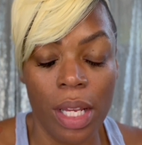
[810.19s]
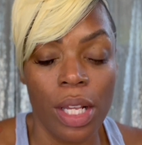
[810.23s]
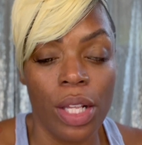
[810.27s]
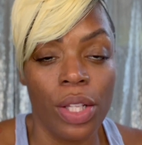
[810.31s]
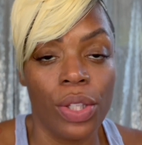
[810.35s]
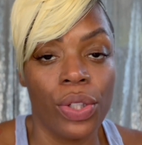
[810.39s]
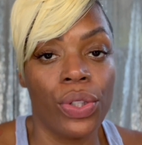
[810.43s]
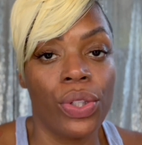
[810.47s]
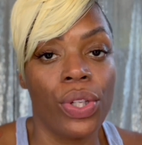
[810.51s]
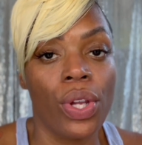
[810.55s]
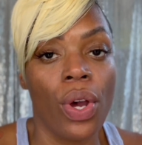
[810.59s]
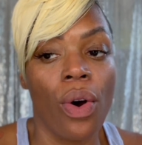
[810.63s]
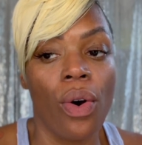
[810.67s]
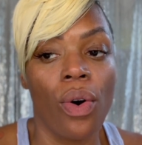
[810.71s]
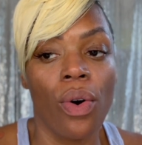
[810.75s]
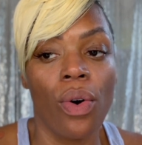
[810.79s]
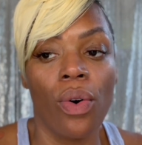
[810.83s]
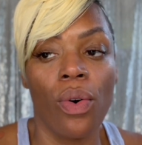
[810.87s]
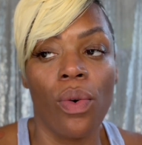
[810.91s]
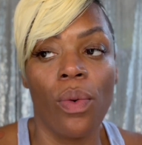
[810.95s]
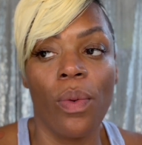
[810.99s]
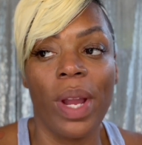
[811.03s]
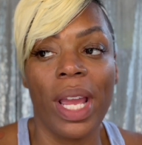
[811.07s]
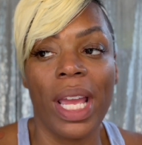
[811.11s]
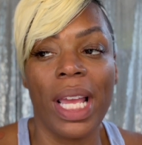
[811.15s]

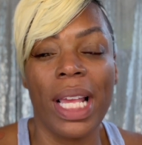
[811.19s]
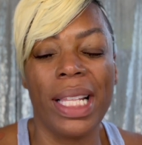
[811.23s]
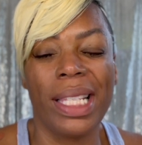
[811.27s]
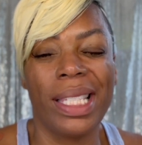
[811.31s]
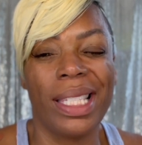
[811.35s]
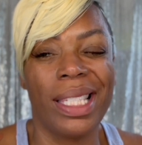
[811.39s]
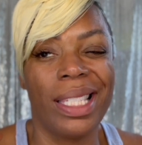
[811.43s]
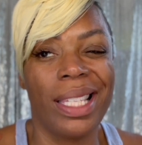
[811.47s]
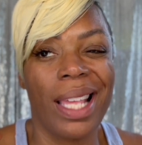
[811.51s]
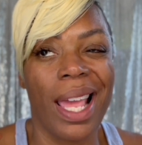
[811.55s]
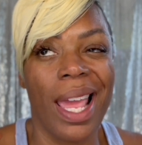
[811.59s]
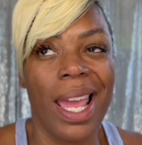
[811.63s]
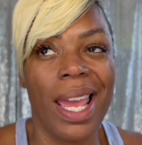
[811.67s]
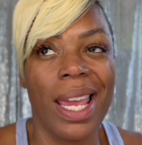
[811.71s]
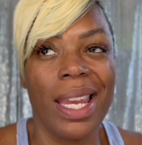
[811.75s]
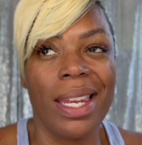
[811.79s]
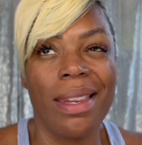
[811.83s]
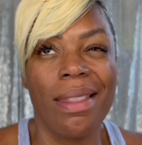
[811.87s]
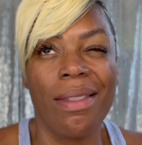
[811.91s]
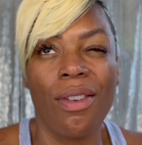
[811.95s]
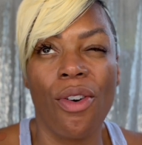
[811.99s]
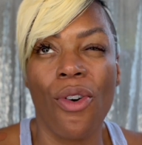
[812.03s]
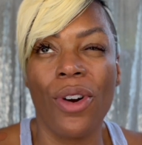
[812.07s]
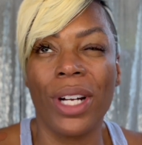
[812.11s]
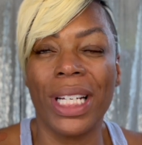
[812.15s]
So it
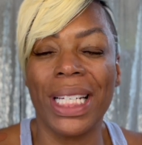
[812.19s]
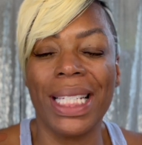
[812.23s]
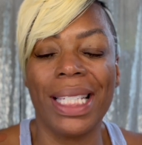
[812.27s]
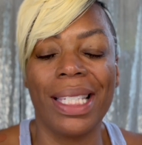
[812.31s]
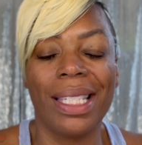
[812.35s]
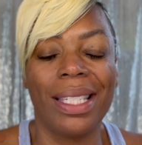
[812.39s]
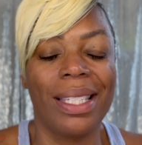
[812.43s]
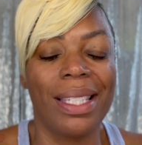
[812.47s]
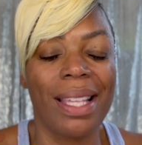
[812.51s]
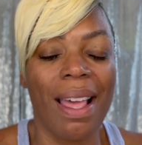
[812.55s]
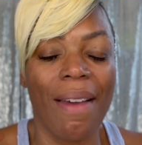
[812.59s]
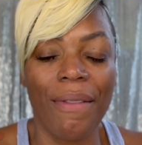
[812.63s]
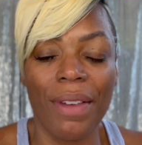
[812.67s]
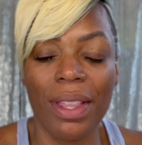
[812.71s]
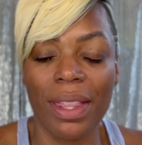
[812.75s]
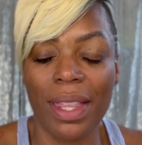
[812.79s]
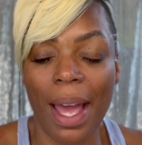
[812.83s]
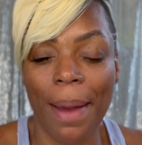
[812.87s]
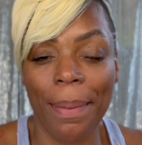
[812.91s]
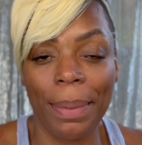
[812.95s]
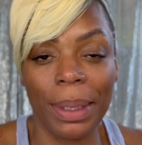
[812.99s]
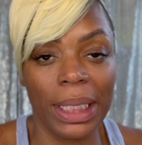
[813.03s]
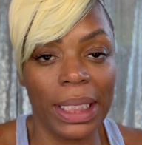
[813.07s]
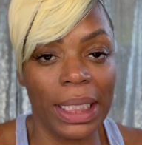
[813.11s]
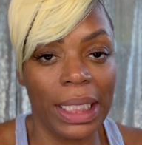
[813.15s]
said August 7th,
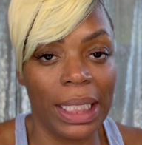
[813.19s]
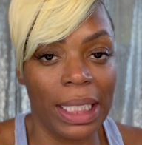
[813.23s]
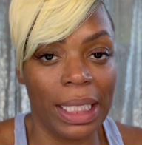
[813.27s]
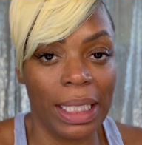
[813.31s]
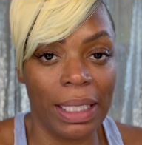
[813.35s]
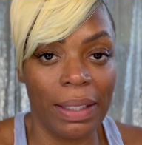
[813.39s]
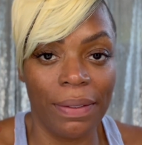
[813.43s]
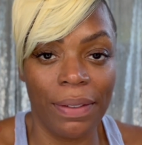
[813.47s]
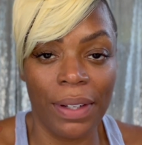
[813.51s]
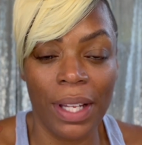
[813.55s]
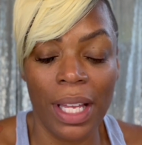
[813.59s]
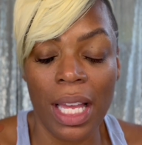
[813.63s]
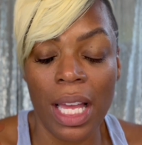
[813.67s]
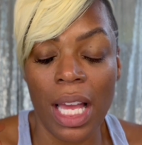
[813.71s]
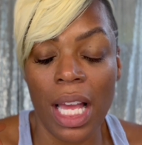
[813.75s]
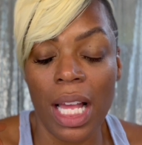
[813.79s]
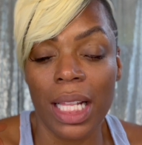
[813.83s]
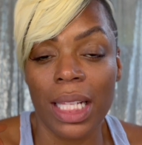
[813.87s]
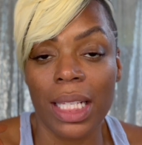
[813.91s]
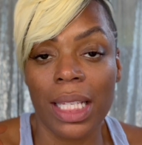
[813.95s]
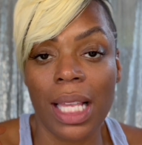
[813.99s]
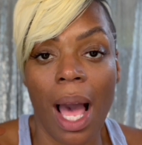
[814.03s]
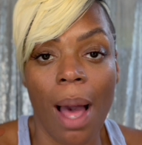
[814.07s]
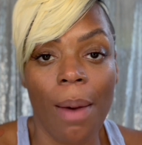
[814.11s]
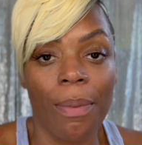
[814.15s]
I believe,
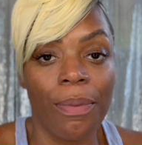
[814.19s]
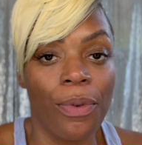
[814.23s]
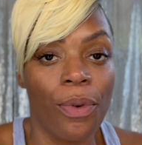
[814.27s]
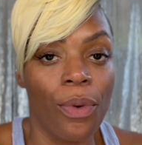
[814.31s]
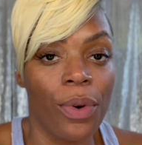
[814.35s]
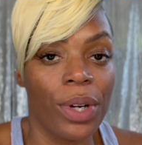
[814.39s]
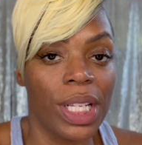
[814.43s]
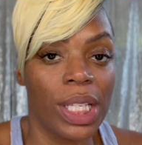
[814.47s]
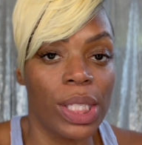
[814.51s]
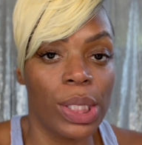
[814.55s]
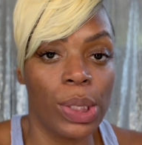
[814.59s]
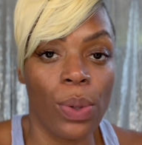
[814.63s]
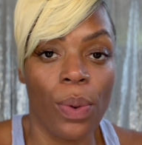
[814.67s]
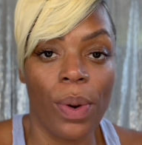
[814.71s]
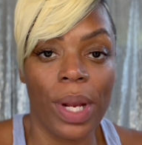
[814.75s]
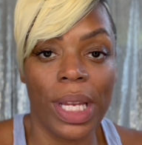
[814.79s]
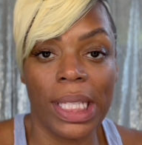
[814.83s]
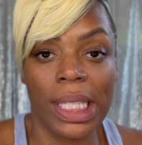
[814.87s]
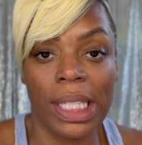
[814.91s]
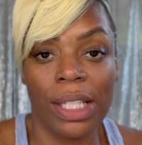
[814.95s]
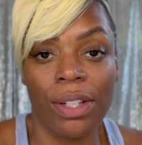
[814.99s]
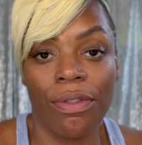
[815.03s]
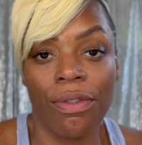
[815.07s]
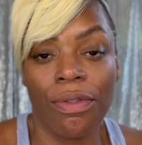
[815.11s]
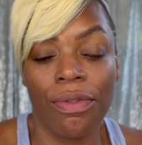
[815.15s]
Tom Ford is going
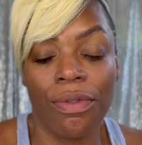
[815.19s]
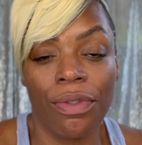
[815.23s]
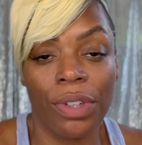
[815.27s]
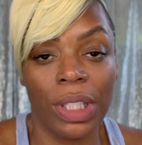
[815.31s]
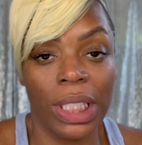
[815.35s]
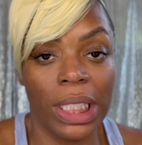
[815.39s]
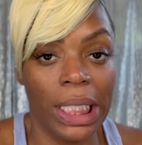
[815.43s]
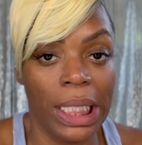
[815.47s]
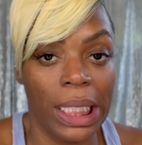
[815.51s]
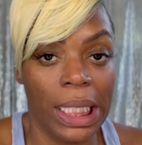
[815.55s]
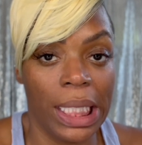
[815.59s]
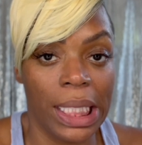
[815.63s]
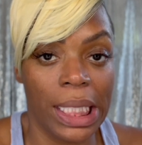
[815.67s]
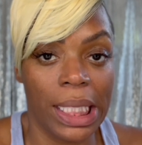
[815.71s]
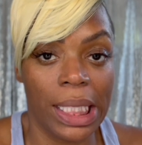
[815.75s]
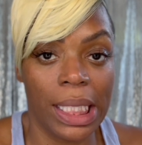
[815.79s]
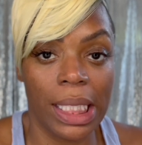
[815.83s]
to re-release